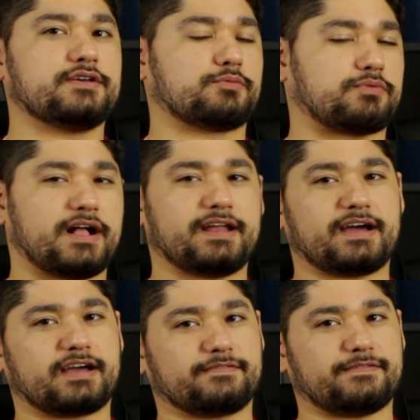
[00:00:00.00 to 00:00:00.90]
You're probably
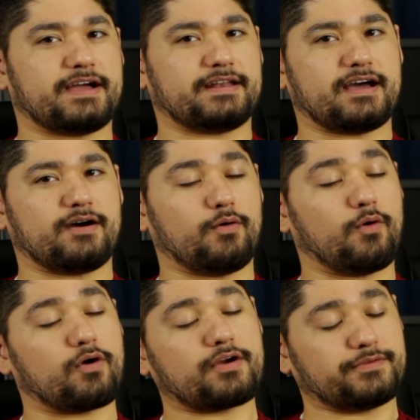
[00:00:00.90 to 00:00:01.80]
not going to find out.
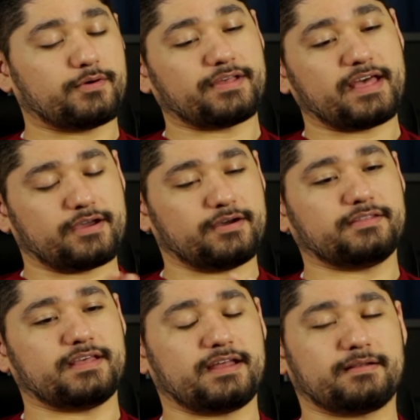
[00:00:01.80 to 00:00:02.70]
Or if you are that
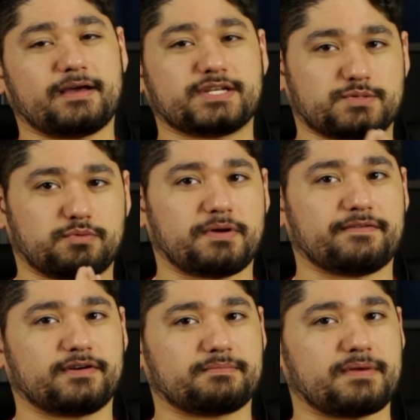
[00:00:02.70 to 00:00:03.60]
good, then I just put my
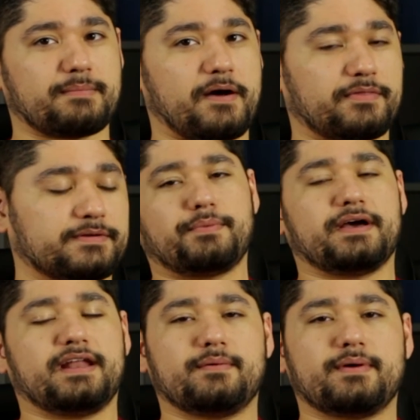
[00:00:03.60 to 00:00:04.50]
foot in my mouth.
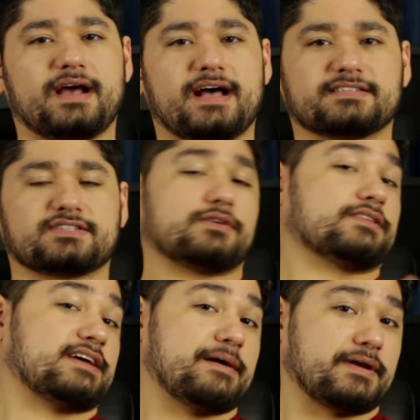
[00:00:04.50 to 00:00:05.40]
But anyway, guys, that's all
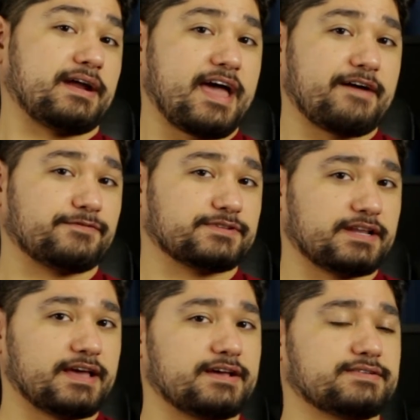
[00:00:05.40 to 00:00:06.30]
the time that I have for
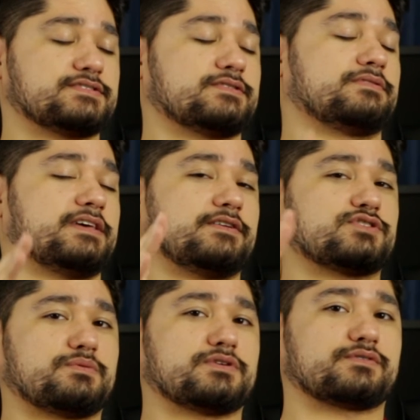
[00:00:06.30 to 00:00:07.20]
today. So thank you
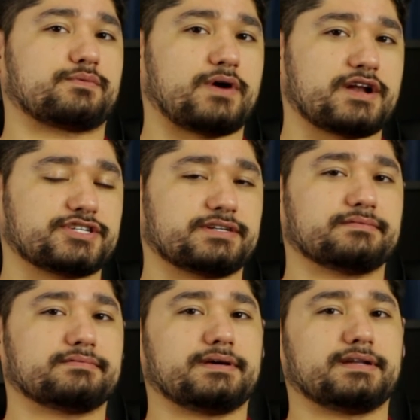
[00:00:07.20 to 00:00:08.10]
so much for watching.
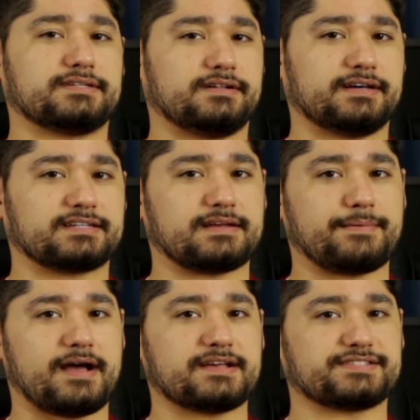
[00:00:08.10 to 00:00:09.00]
And until next time,
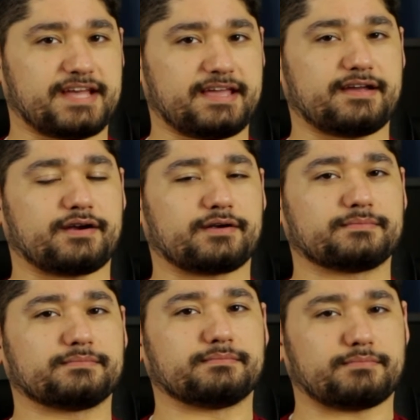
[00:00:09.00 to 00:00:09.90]
guys, take care.
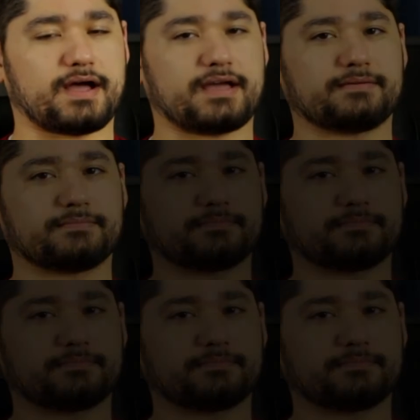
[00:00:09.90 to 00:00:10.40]
Bye.